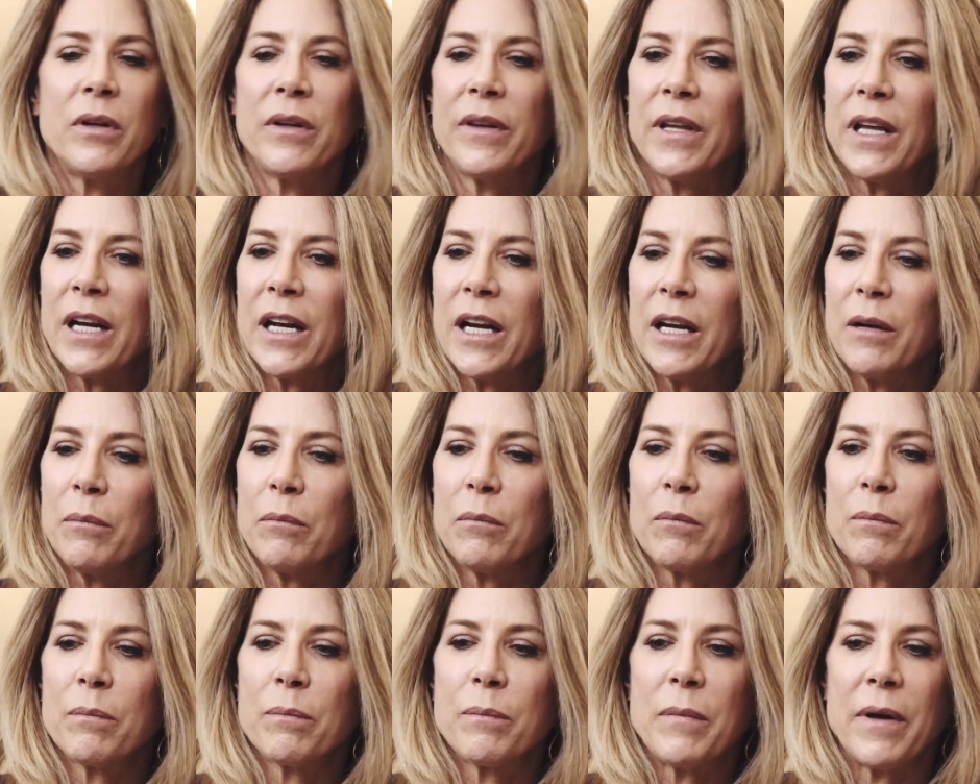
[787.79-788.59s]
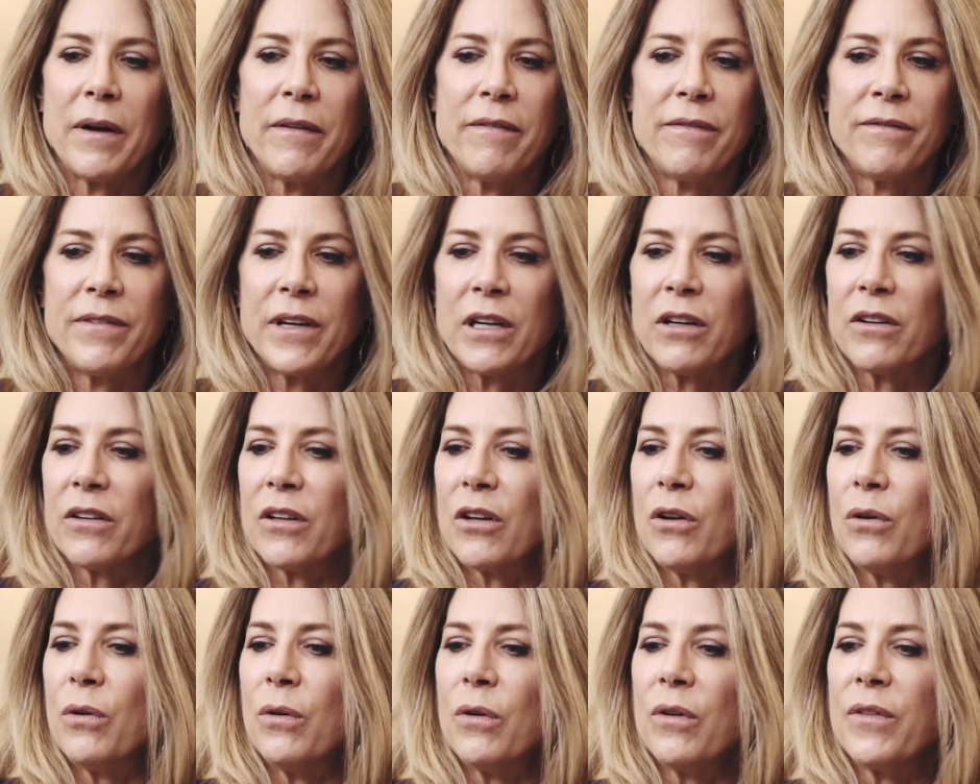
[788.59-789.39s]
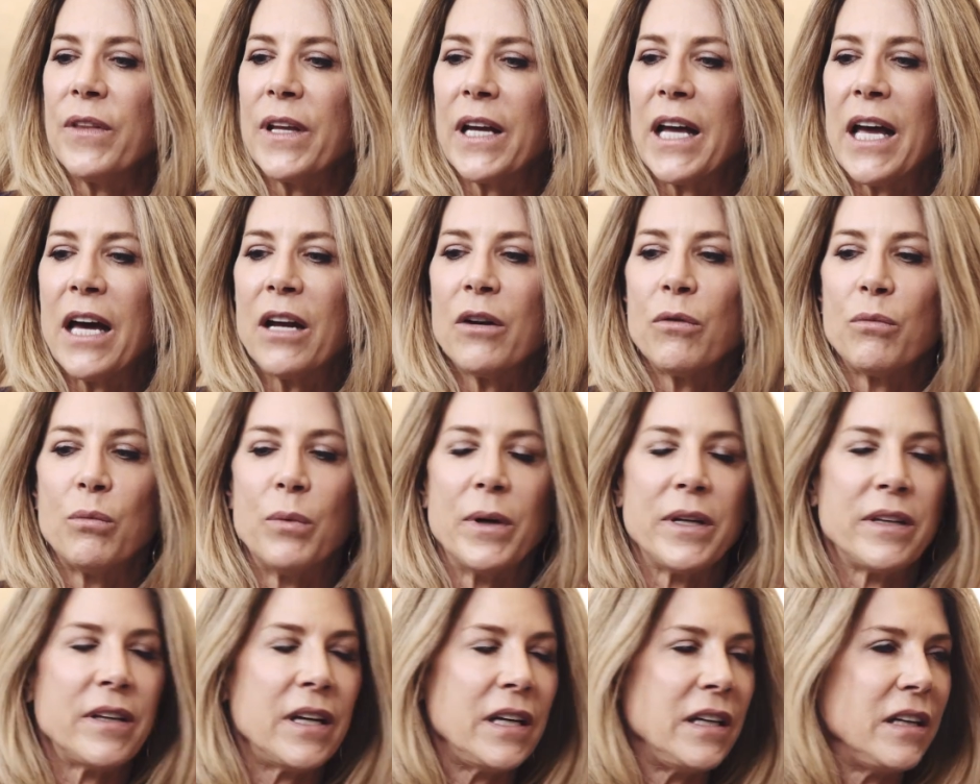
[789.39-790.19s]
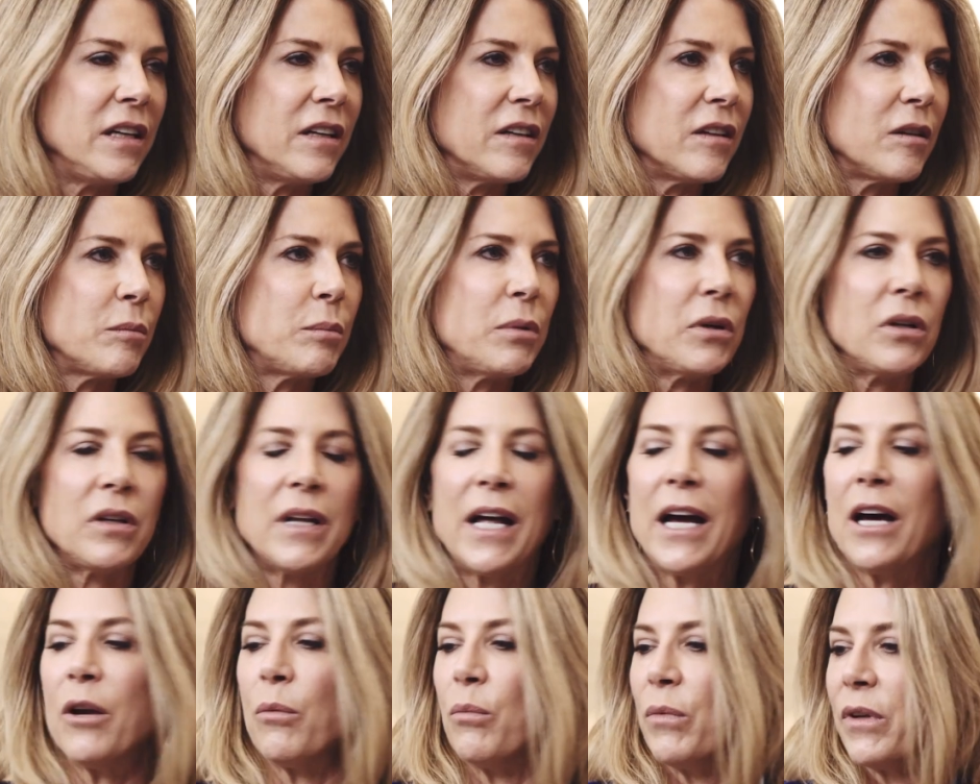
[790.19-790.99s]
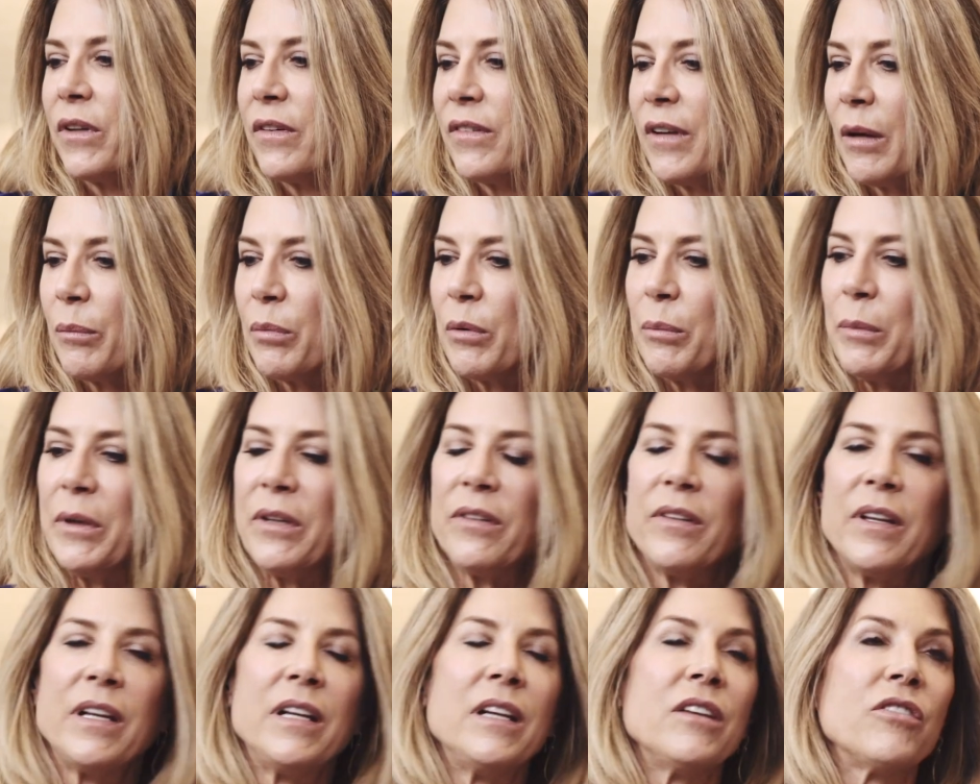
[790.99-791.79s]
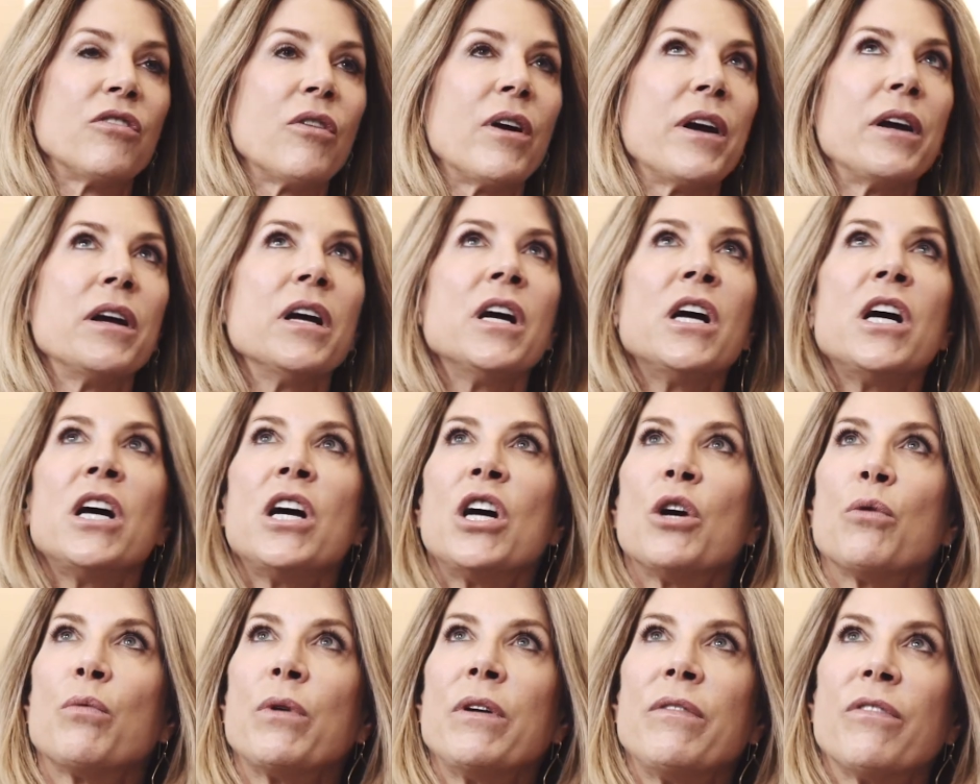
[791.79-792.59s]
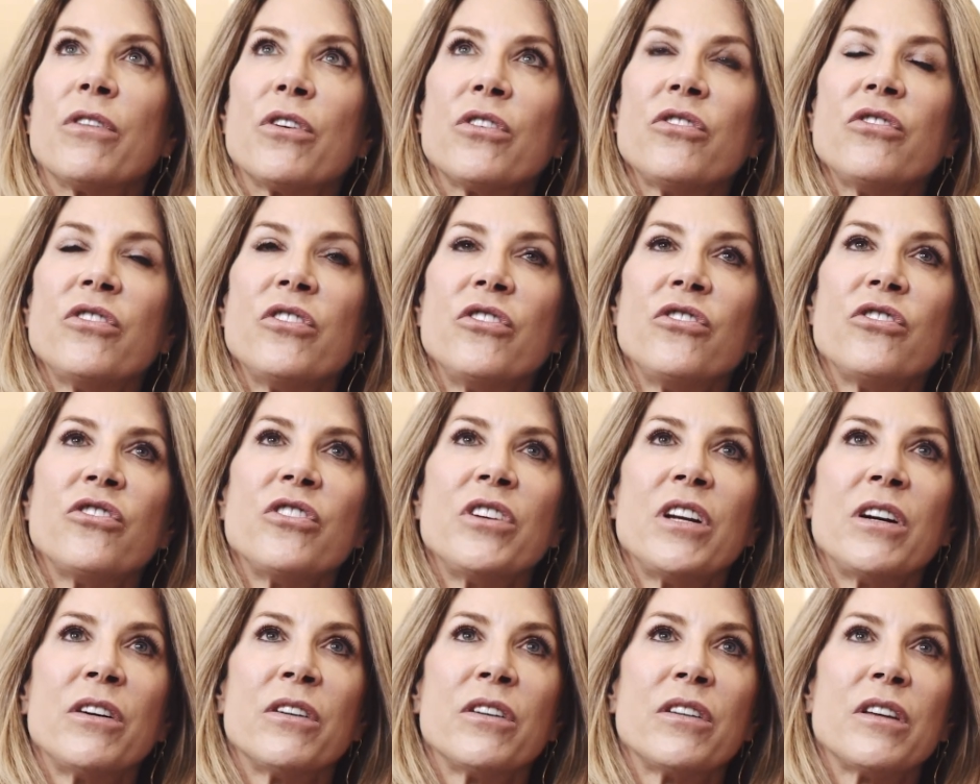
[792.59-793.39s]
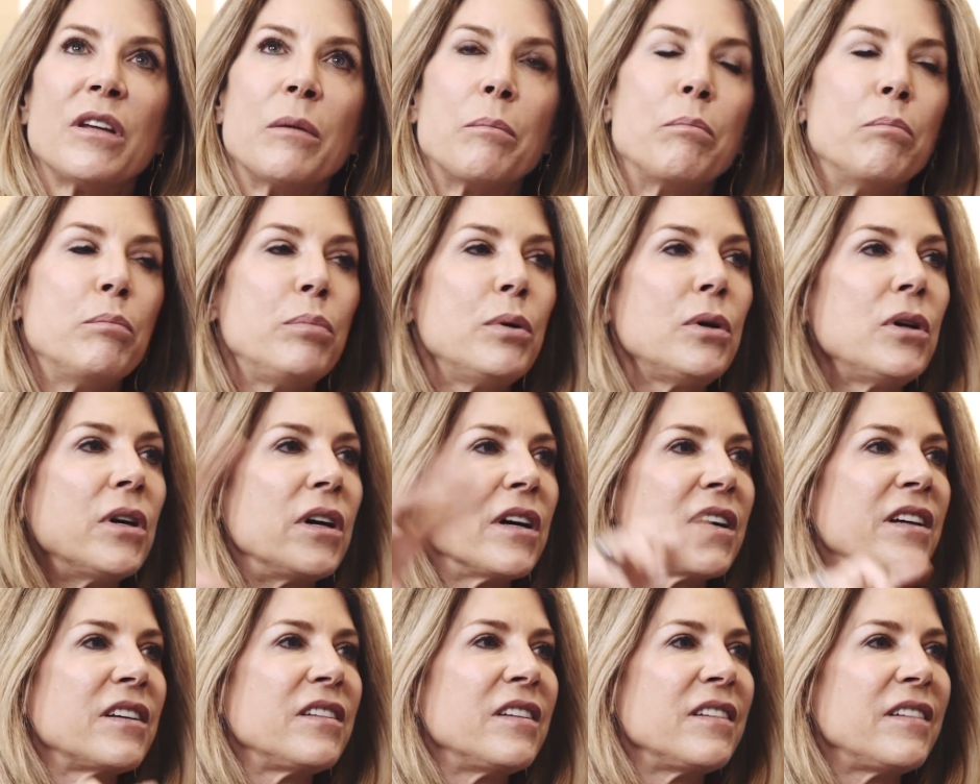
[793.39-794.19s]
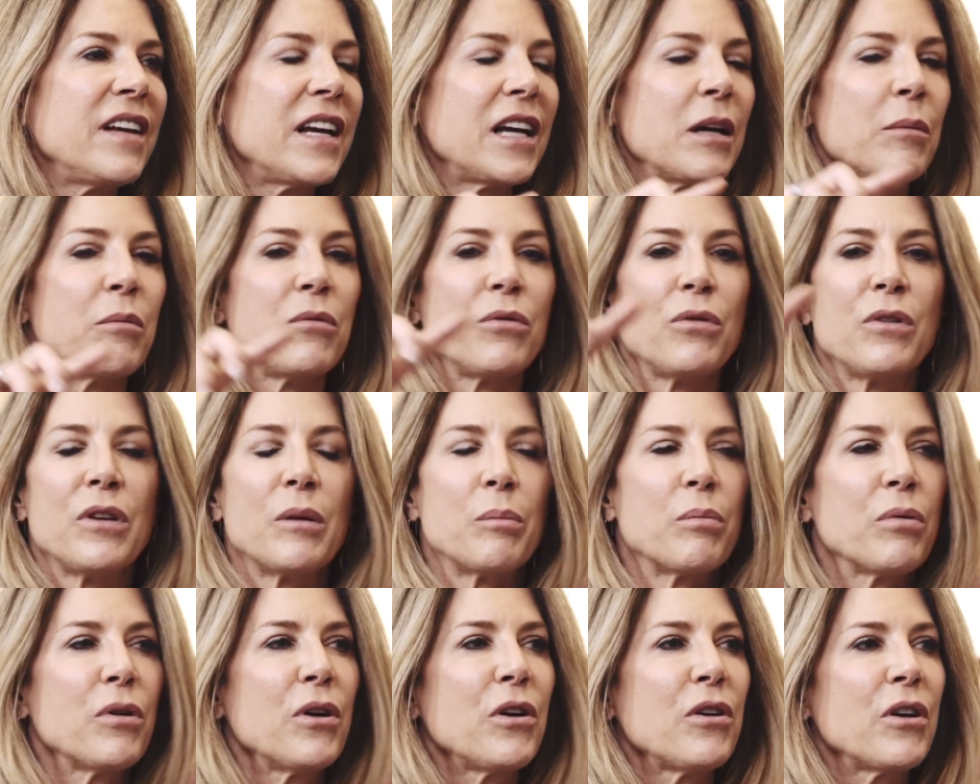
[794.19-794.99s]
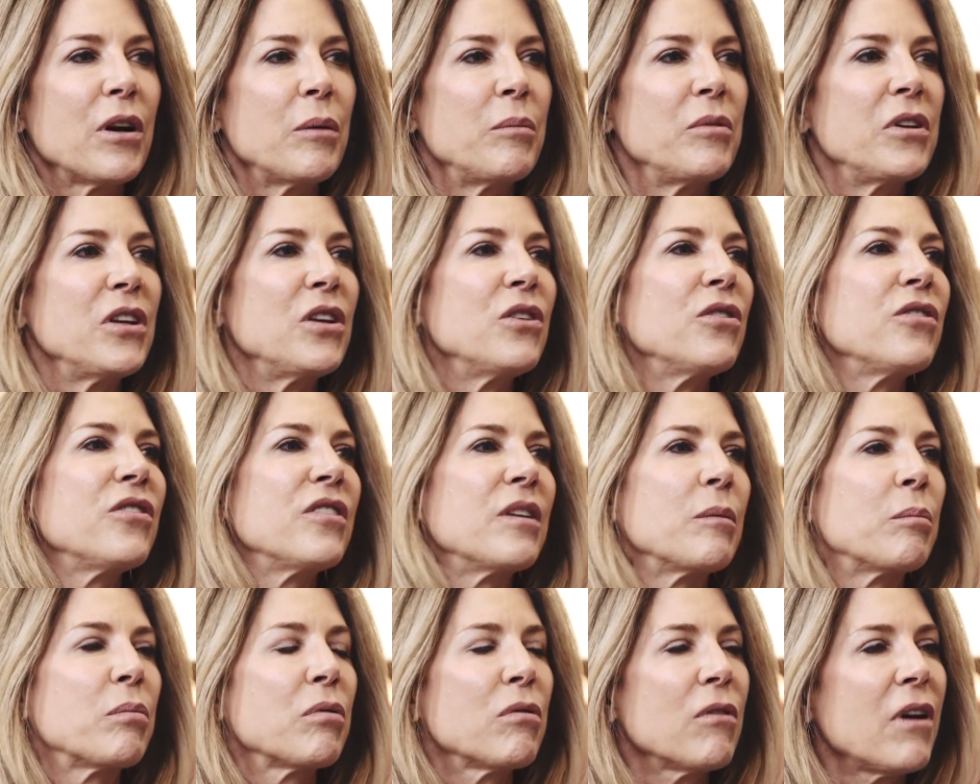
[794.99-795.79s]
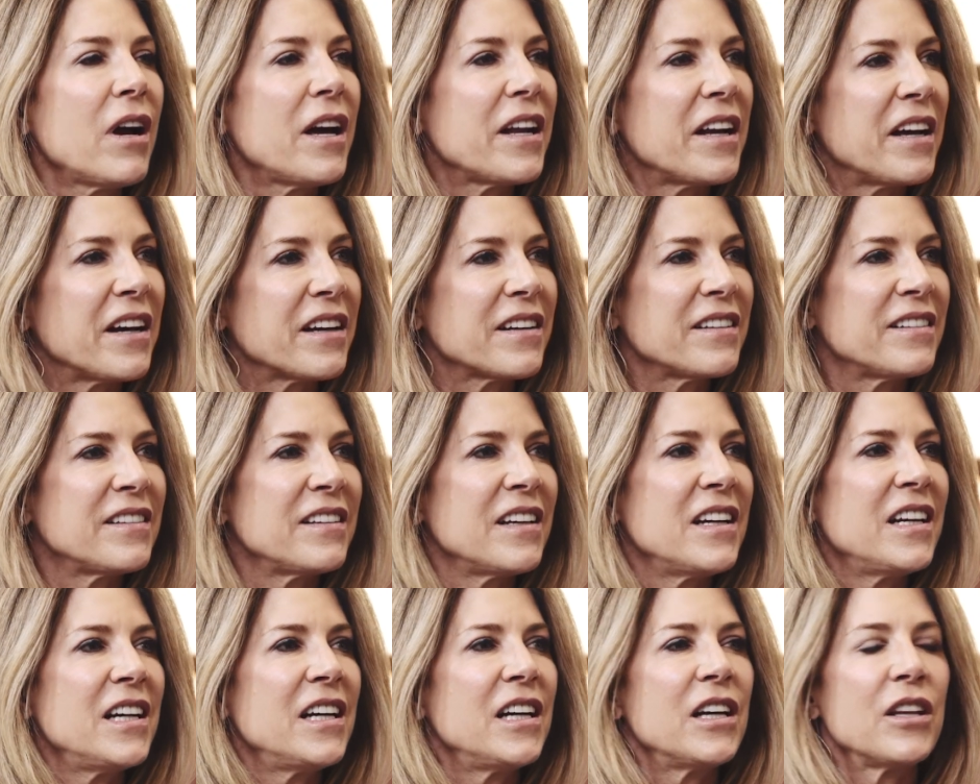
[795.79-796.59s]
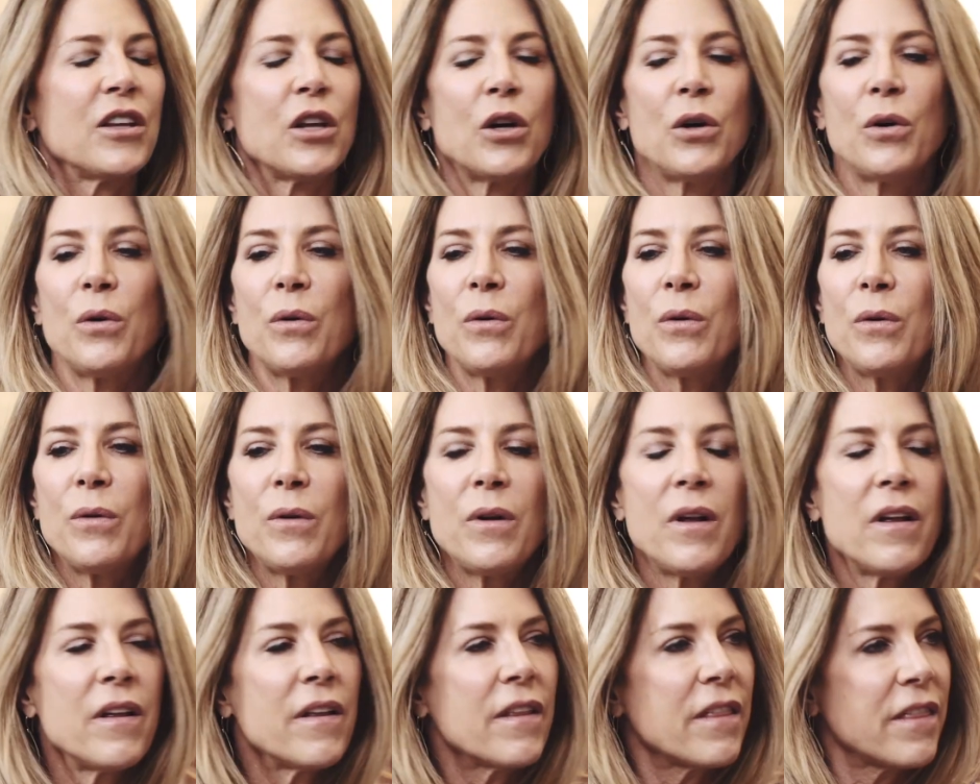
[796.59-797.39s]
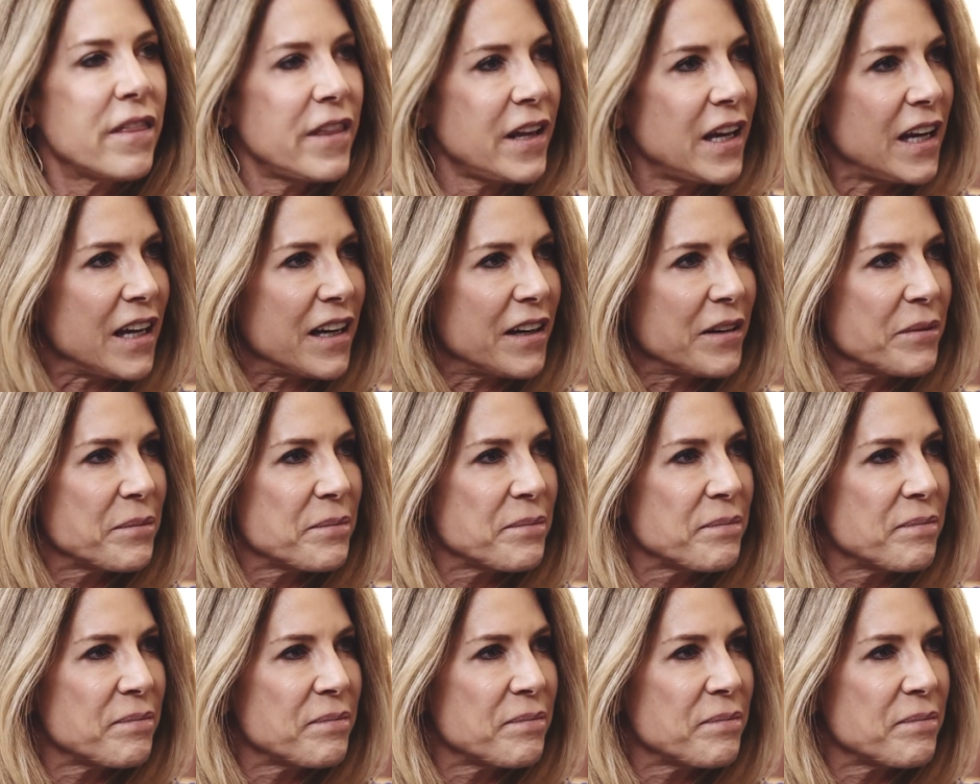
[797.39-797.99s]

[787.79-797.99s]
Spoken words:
And then I figured the whole thing out of what they needed to pull out and what supplements they need. So I reverse engineered the book to take them through the program to use the products, the whole thing.